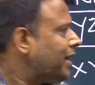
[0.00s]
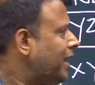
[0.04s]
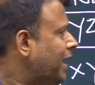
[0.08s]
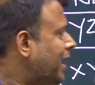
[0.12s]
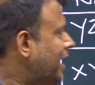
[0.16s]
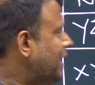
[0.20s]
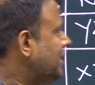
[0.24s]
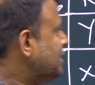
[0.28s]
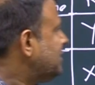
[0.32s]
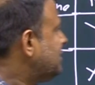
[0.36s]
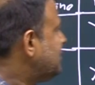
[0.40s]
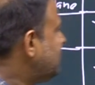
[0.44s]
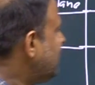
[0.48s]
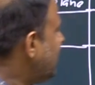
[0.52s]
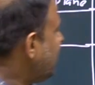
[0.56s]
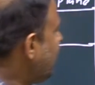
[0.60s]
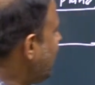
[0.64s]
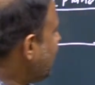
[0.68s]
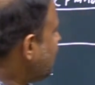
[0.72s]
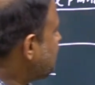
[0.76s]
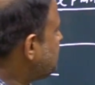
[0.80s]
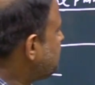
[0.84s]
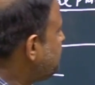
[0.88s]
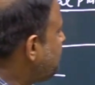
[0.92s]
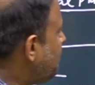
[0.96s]
and
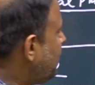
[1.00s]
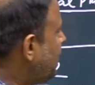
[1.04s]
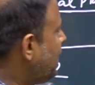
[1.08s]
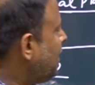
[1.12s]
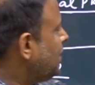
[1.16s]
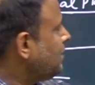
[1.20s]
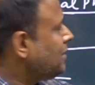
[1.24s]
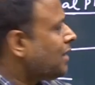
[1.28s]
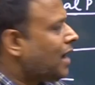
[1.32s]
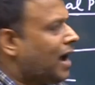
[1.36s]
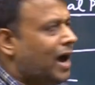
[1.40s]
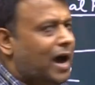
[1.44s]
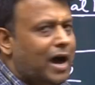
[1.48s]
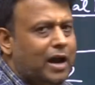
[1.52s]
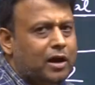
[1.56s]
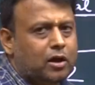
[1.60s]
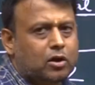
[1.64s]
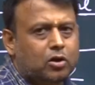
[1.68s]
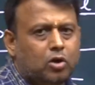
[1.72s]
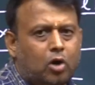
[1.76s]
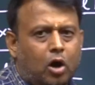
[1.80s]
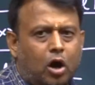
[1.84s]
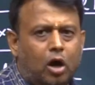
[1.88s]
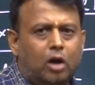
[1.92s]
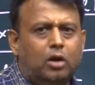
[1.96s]
zx plane are
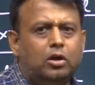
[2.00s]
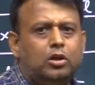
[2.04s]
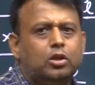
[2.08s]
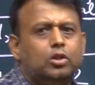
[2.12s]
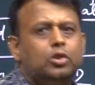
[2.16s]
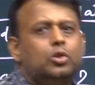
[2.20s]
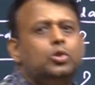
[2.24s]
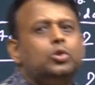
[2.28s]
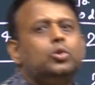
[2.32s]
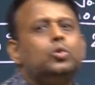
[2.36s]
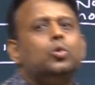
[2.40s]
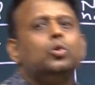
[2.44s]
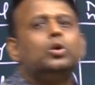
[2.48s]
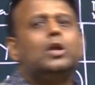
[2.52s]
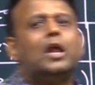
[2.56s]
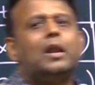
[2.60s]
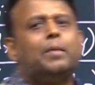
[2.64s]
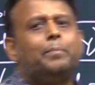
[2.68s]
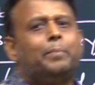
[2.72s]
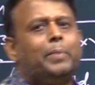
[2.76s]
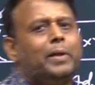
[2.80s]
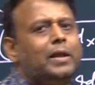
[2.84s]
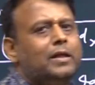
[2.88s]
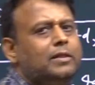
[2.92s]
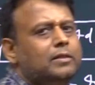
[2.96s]
called nodal
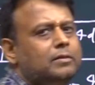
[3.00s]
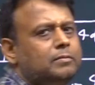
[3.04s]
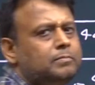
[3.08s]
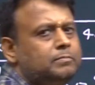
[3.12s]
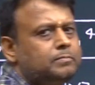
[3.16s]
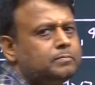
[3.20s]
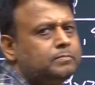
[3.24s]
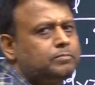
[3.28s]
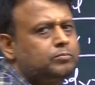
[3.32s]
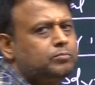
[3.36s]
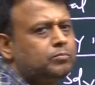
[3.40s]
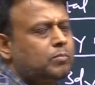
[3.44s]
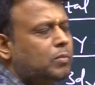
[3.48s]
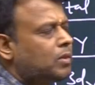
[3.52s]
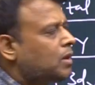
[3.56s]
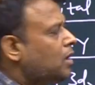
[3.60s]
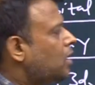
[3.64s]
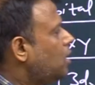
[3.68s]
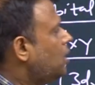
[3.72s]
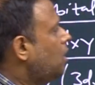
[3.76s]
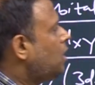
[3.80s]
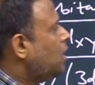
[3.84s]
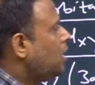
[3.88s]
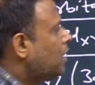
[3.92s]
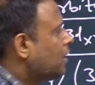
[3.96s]
plane.
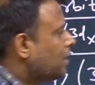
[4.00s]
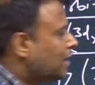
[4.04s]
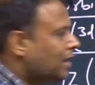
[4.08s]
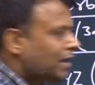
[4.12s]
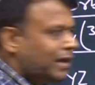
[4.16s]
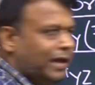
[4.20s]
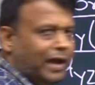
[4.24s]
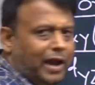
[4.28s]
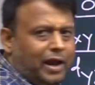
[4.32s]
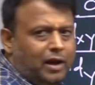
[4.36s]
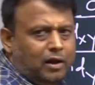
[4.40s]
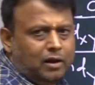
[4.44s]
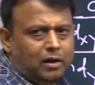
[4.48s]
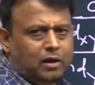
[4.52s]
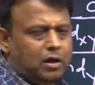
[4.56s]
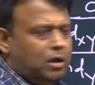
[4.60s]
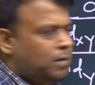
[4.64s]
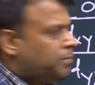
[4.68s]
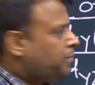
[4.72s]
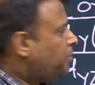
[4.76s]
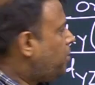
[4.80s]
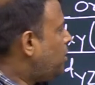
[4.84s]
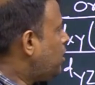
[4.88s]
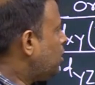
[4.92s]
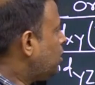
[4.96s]
Clear?
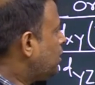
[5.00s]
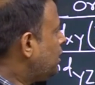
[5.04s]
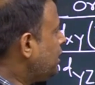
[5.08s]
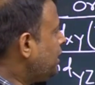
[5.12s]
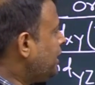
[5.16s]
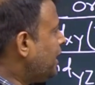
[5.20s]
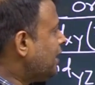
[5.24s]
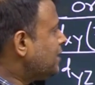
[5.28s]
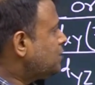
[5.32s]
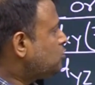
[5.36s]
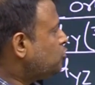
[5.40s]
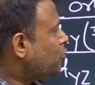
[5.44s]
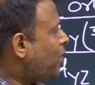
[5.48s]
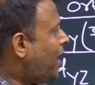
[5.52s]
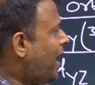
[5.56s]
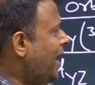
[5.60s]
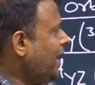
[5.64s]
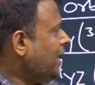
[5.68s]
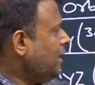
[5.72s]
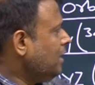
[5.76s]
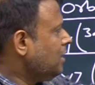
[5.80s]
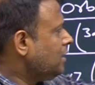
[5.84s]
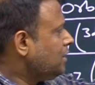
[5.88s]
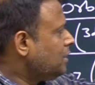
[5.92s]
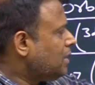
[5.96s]
For dxy,
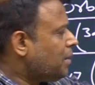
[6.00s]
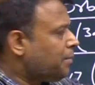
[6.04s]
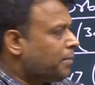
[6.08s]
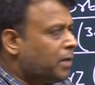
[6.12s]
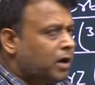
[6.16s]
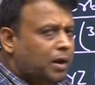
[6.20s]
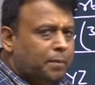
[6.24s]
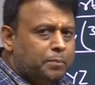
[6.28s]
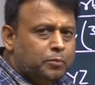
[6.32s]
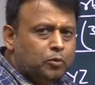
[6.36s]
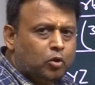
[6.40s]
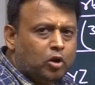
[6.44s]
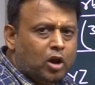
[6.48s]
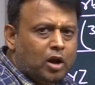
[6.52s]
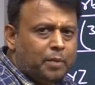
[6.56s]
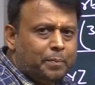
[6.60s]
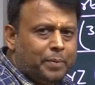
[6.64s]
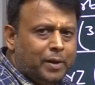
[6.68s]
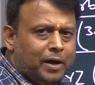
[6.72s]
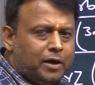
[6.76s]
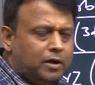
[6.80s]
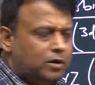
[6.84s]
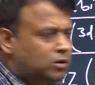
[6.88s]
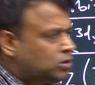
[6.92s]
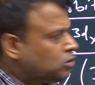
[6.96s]
number of nodal
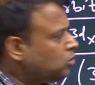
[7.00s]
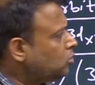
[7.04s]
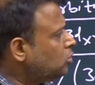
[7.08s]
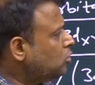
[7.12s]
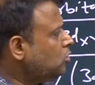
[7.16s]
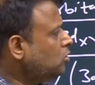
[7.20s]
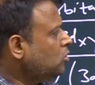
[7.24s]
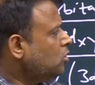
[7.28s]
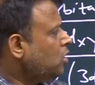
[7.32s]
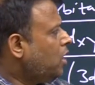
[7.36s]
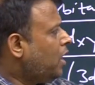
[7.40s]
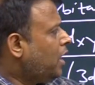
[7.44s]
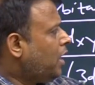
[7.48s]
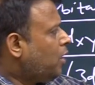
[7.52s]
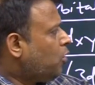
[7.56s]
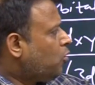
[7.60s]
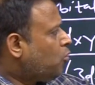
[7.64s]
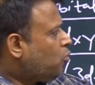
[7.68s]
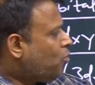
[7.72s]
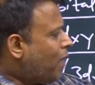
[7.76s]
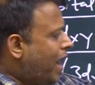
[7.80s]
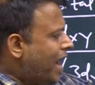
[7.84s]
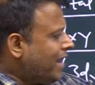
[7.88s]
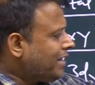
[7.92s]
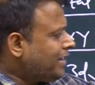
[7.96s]
plane 2,
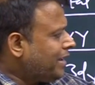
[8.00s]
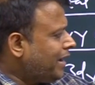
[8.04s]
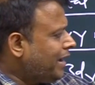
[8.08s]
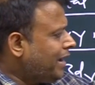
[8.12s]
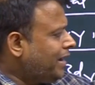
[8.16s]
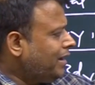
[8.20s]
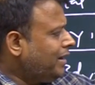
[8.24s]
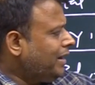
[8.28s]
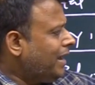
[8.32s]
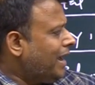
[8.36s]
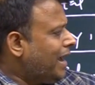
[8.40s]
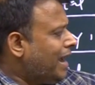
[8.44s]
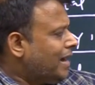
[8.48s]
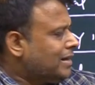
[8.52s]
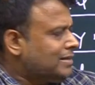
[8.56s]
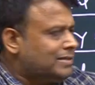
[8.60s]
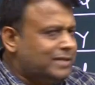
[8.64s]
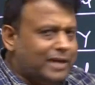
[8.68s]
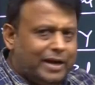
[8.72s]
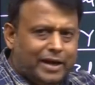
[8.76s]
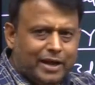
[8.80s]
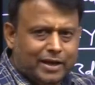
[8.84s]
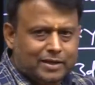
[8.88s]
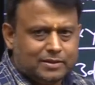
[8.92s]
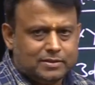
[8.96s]
yz and
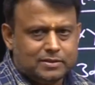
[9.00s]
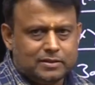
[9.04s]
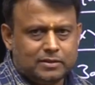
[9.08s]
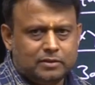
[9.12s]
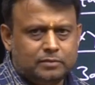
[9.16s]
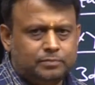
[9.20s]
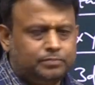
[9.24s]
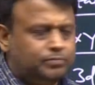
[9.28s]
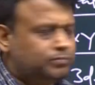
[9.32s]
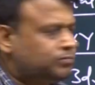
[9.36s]
zx.